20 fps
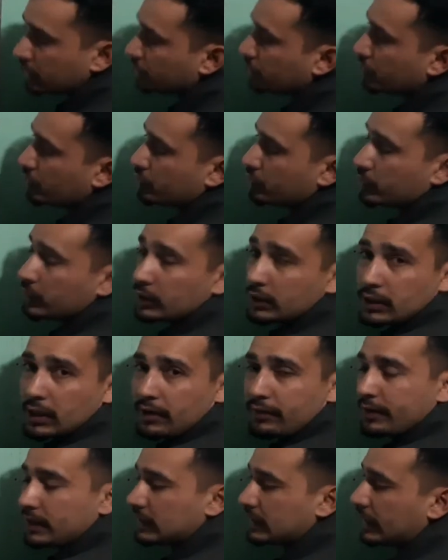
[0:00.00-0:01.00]
goes towards
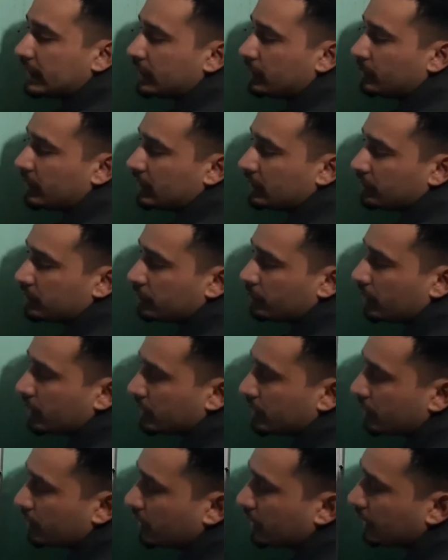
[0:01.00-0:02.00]
left hand side it becomes
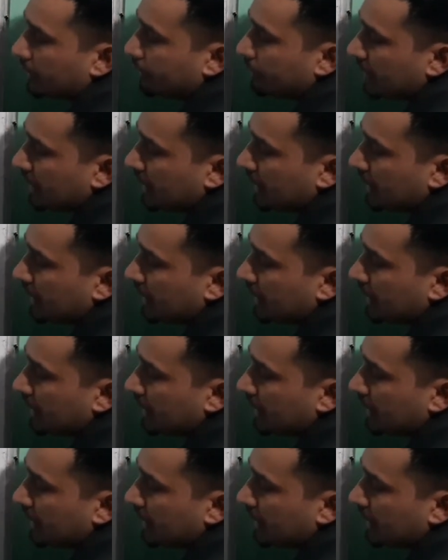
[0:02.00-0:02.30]
plus. Okay,